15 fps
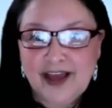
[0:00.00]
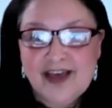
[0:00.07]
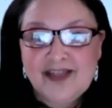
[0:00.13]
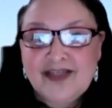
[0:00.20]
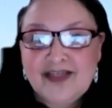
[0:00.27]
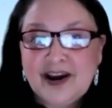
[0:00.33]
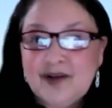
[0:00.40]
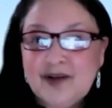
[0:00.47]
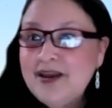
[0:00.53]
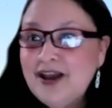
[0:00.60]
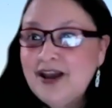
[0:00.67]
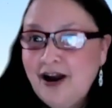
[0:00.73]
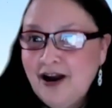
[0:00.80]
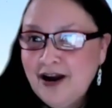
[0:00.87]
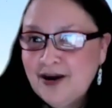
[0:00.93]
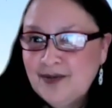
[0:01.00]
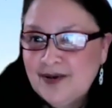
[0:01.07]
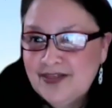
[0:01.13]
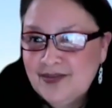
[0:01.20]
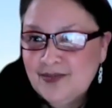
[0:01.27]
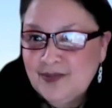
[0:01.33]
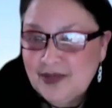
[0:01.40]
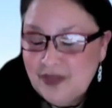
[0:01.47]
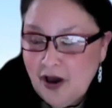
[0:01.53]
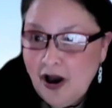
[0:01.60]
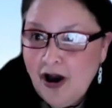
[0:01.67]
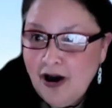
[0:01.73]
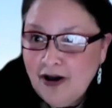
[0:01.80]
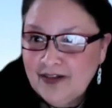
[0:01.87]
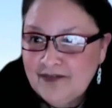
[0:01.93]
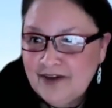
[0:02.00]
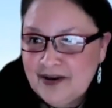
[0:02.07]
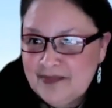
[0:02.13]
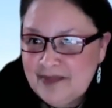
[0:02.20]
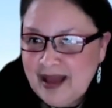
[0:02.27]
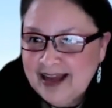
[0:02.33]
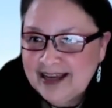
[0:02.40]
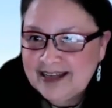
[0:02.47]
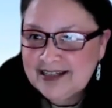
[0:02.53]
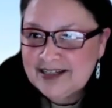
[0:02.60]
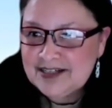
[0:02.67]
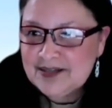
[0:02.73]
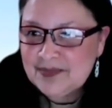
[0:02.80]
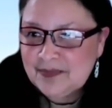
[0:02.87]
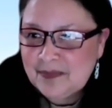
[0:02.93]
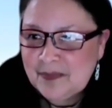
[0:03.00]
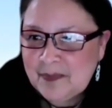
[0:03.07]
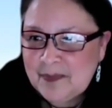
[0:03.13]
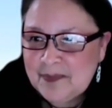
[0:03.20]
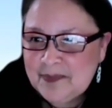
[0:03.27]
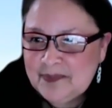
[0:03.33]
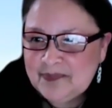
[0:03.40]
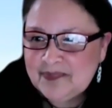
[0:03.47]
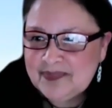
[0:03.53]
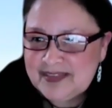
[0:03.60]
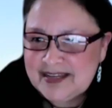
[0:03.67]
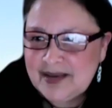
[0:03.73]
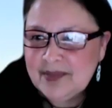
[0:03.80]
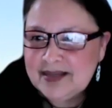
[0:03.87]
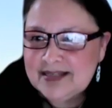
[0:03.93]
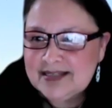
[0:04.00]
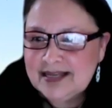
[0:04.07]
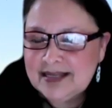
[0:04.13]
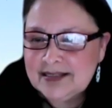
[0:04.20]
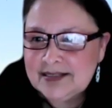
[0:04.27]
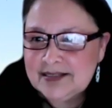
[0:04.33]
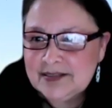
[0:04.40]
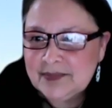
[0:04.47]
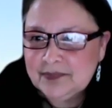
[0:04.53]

There we are with all of our baggage. Does that make sense?